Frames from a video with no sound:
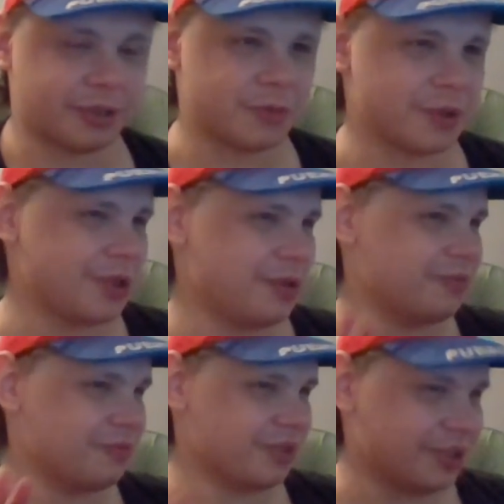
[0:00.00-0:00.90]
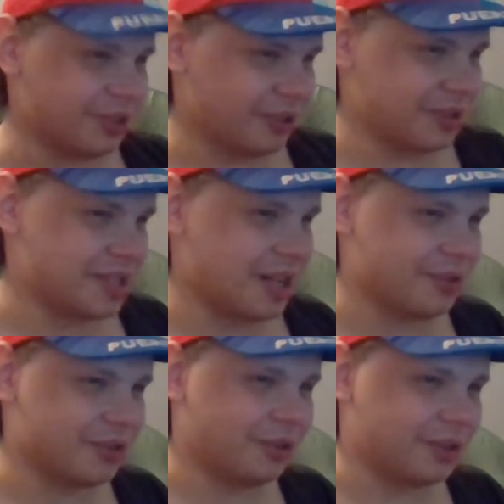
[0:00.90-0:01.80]
a really, really long time
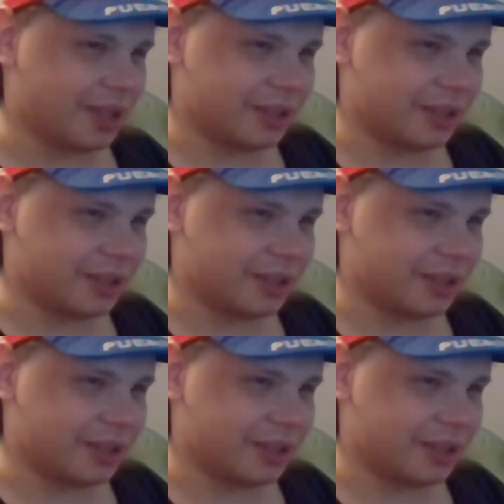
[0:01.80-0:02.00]
ago,